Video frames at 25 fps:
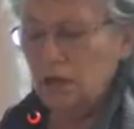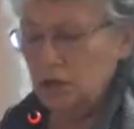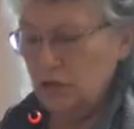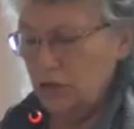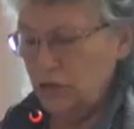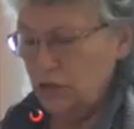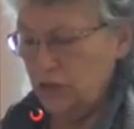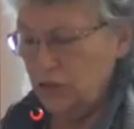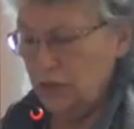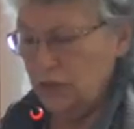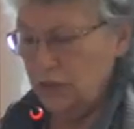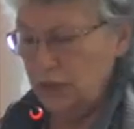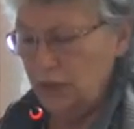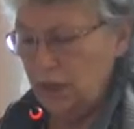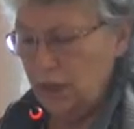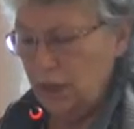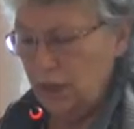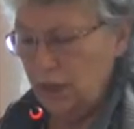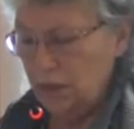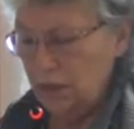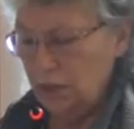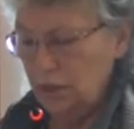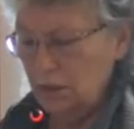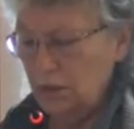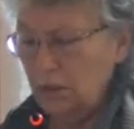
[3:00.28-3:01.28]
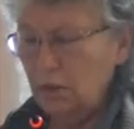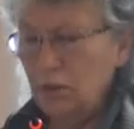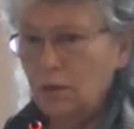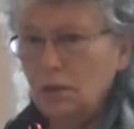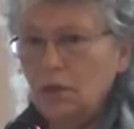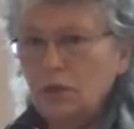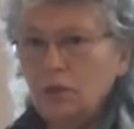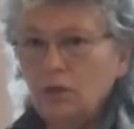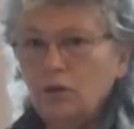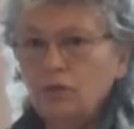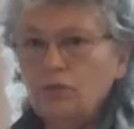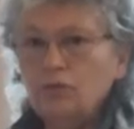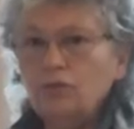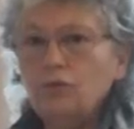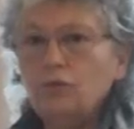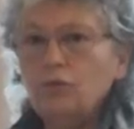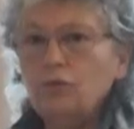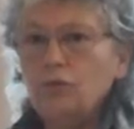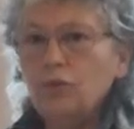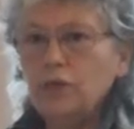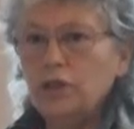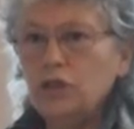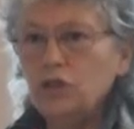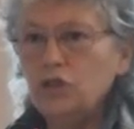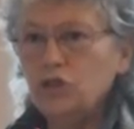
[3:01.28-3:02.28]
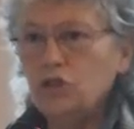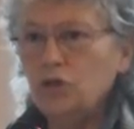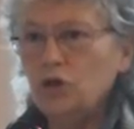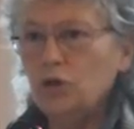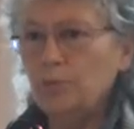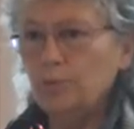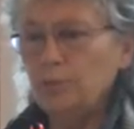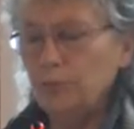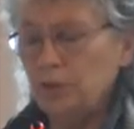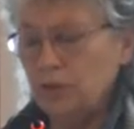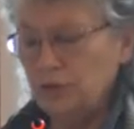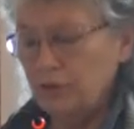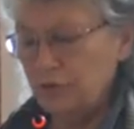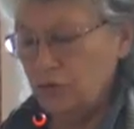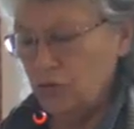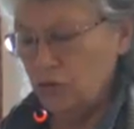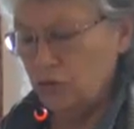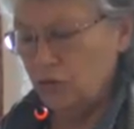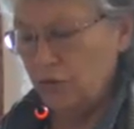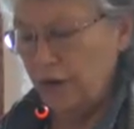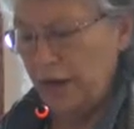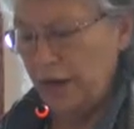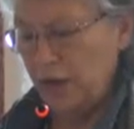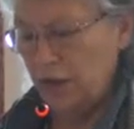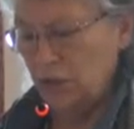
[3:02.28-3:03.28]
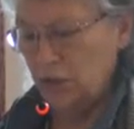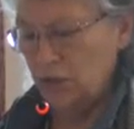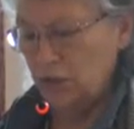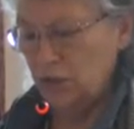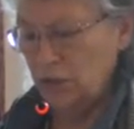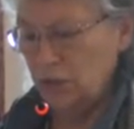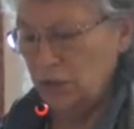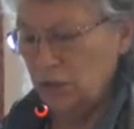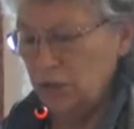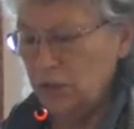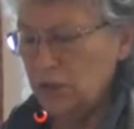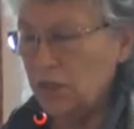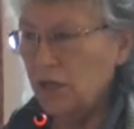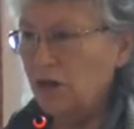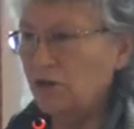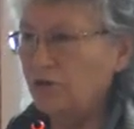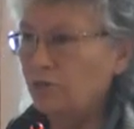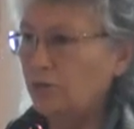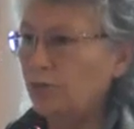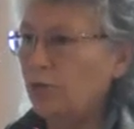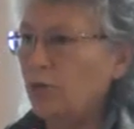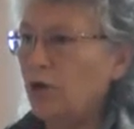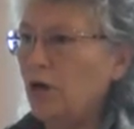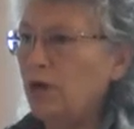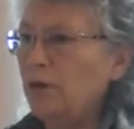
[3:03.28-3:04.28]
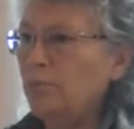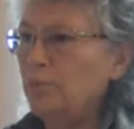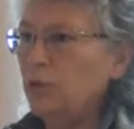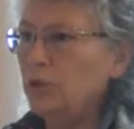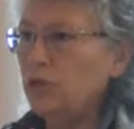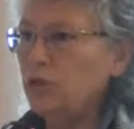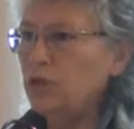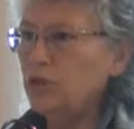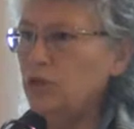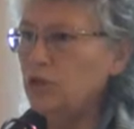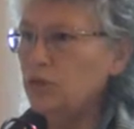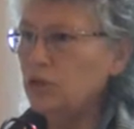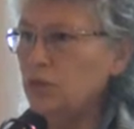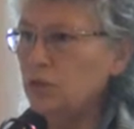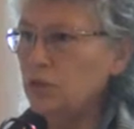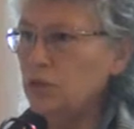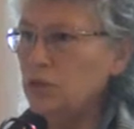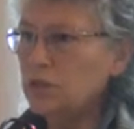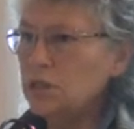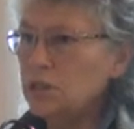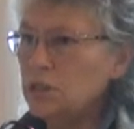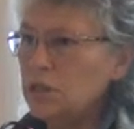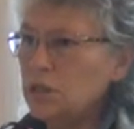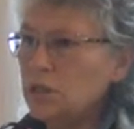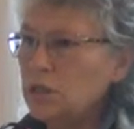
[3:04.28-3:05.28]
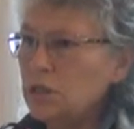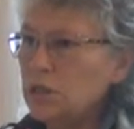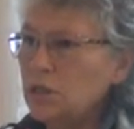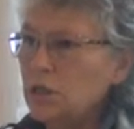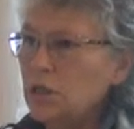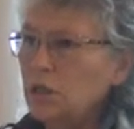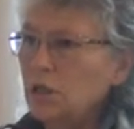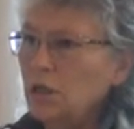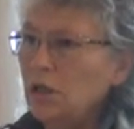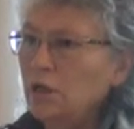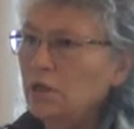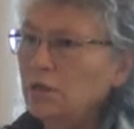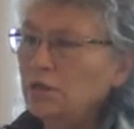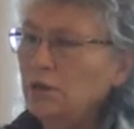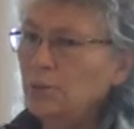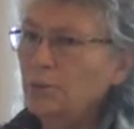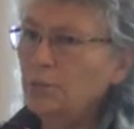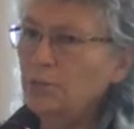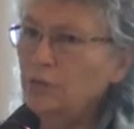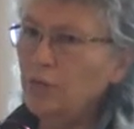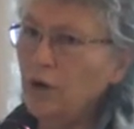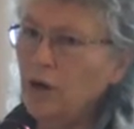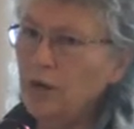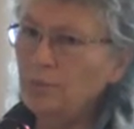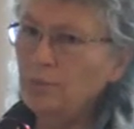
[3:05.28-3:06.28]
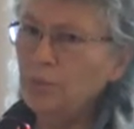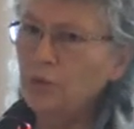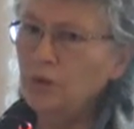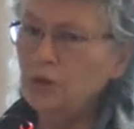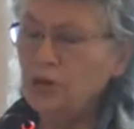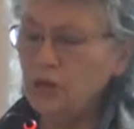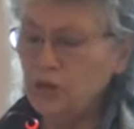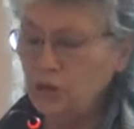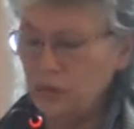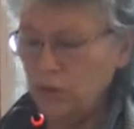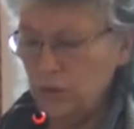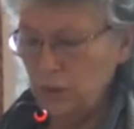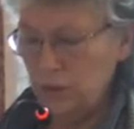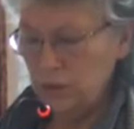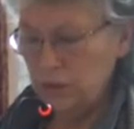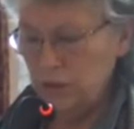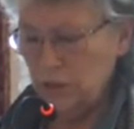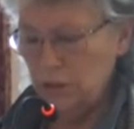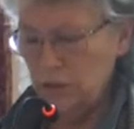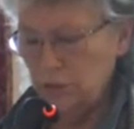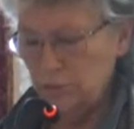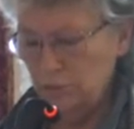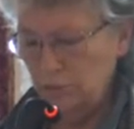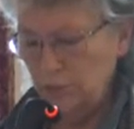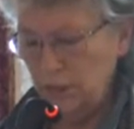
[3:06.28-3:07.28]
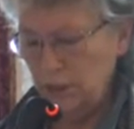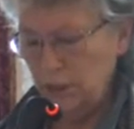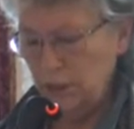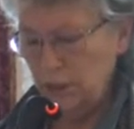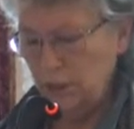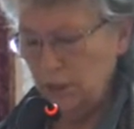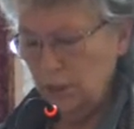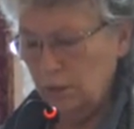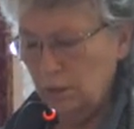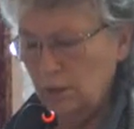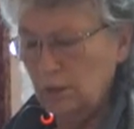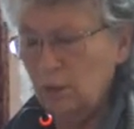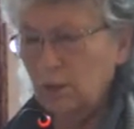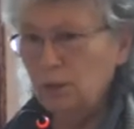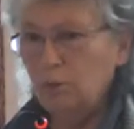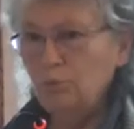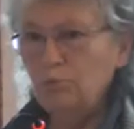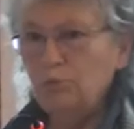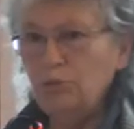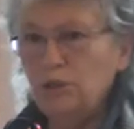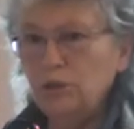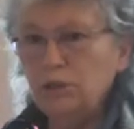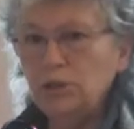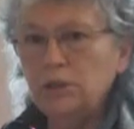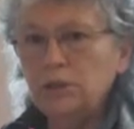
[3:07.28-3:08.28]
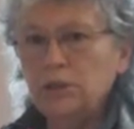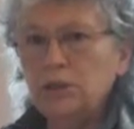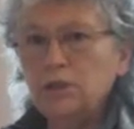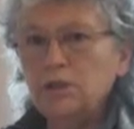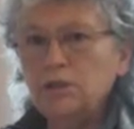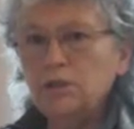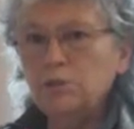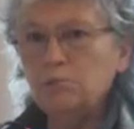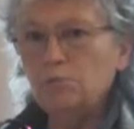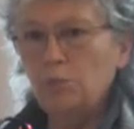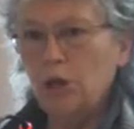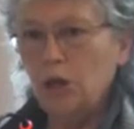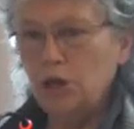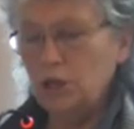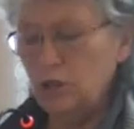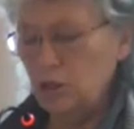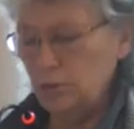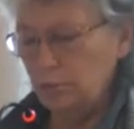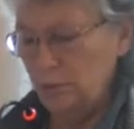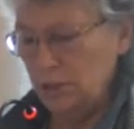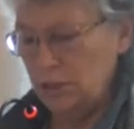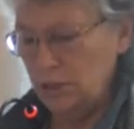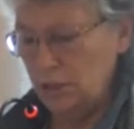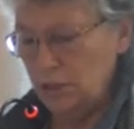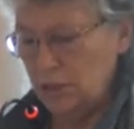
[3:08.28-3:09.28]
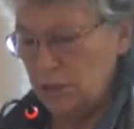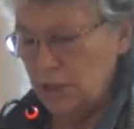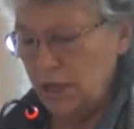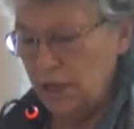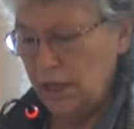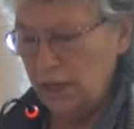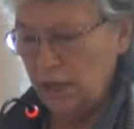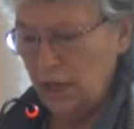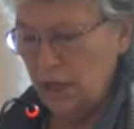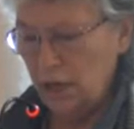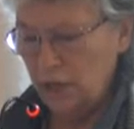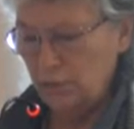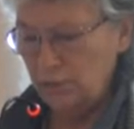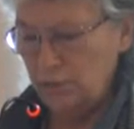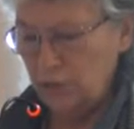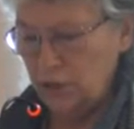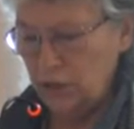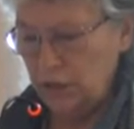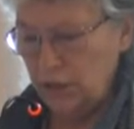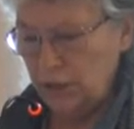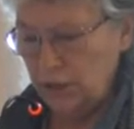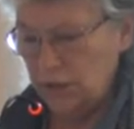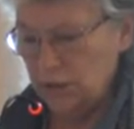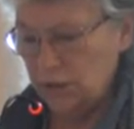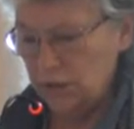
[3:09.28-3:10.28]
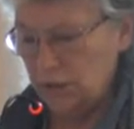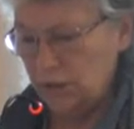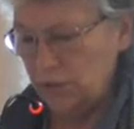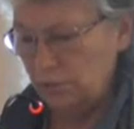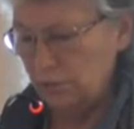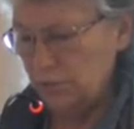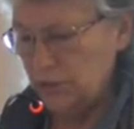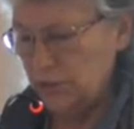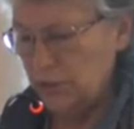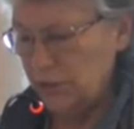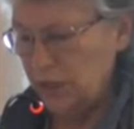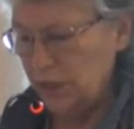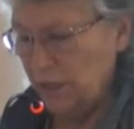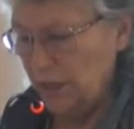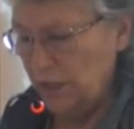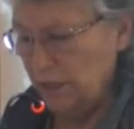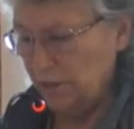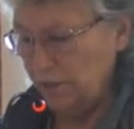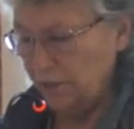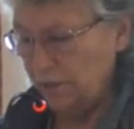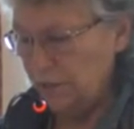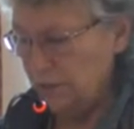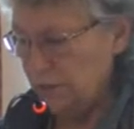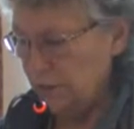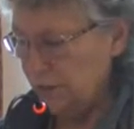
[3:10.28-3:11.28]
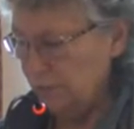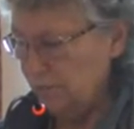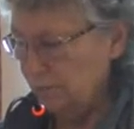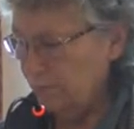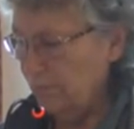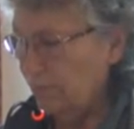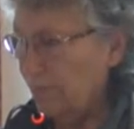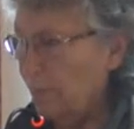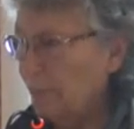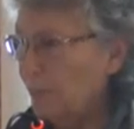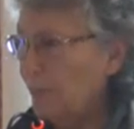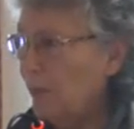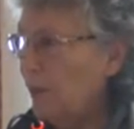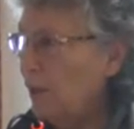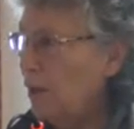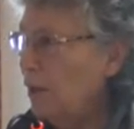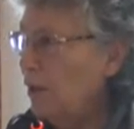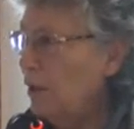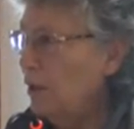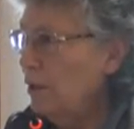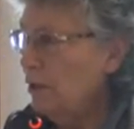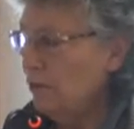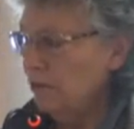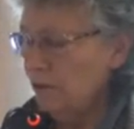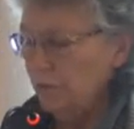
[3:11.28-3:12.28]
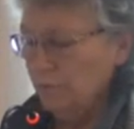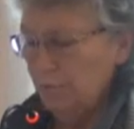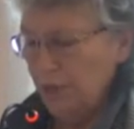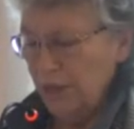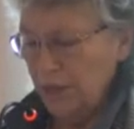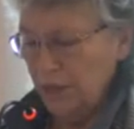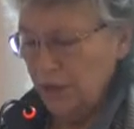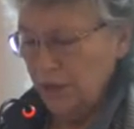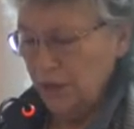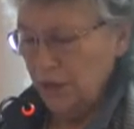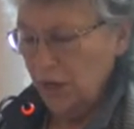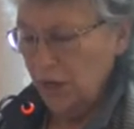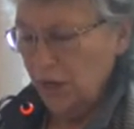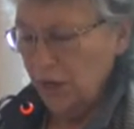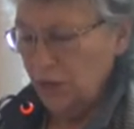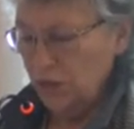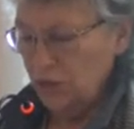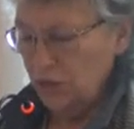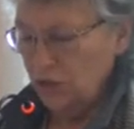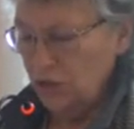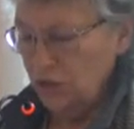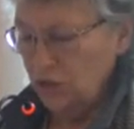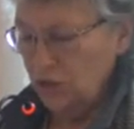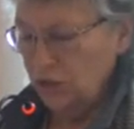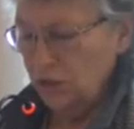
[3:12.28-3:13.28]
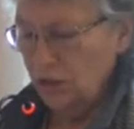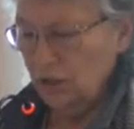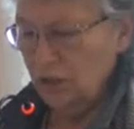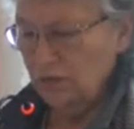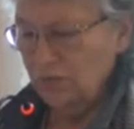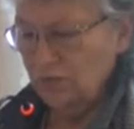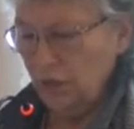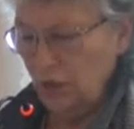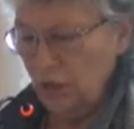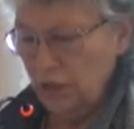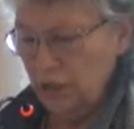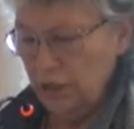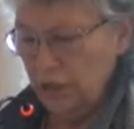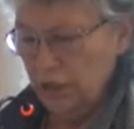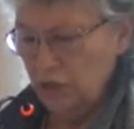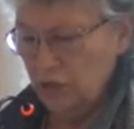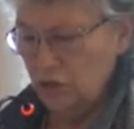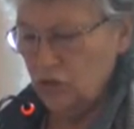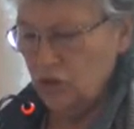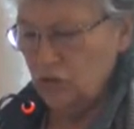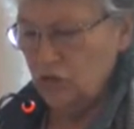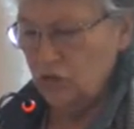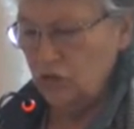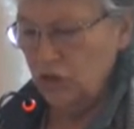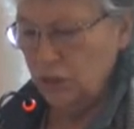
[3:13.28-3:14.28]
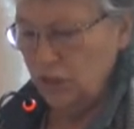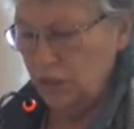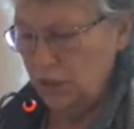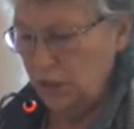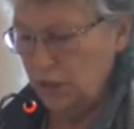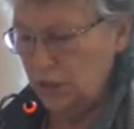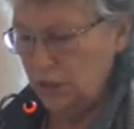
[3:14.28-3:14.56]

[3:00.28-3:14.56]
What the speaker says: understand through interpretive strategies of primary sources, the primary sources being buildings, monuments, and objects themselves. The methodology of art history